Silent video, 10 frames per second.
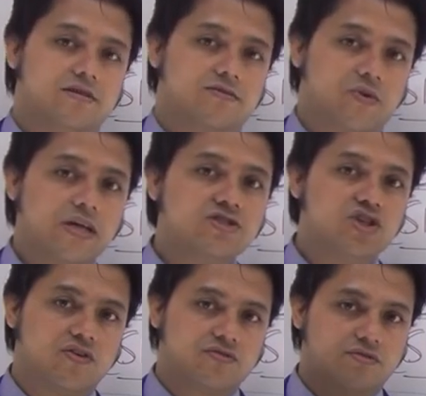range
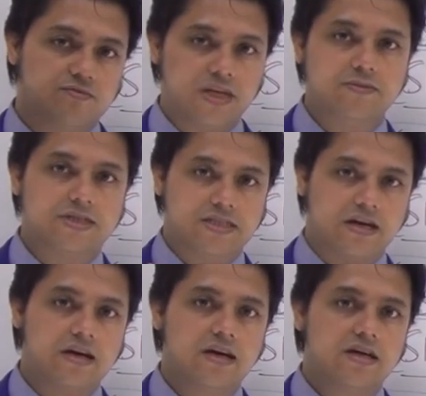of
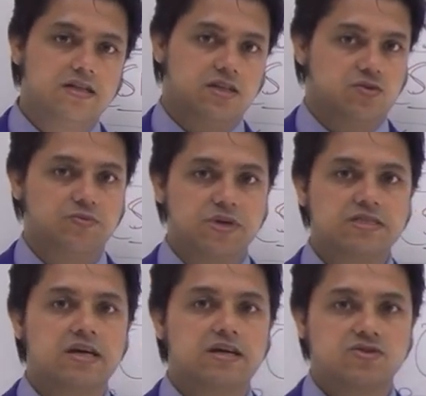millimeter that we
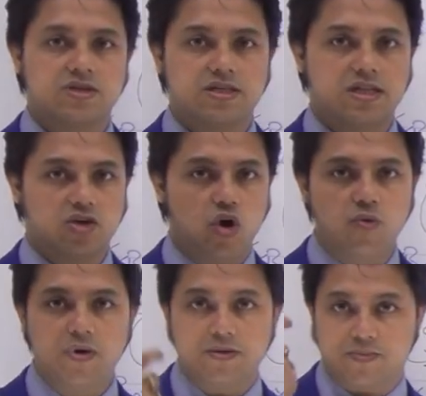measure. Usually the
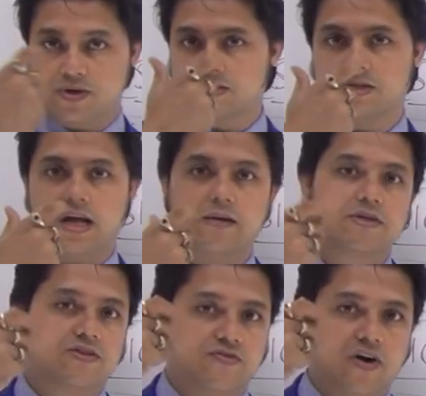normal person having
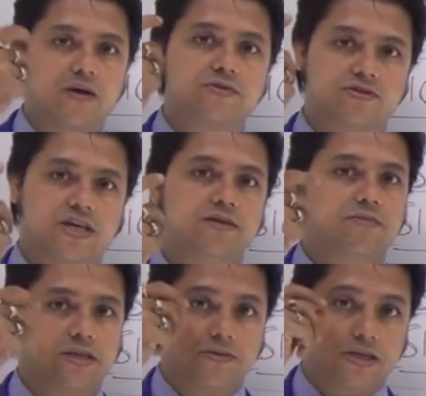the 5 to 10
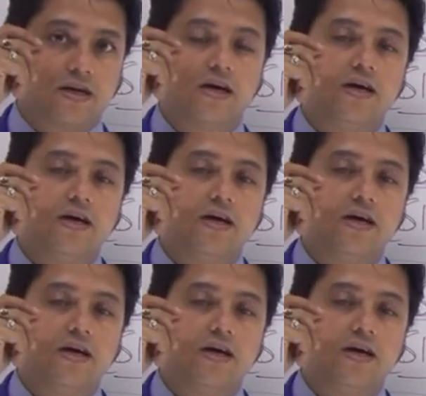millimeter,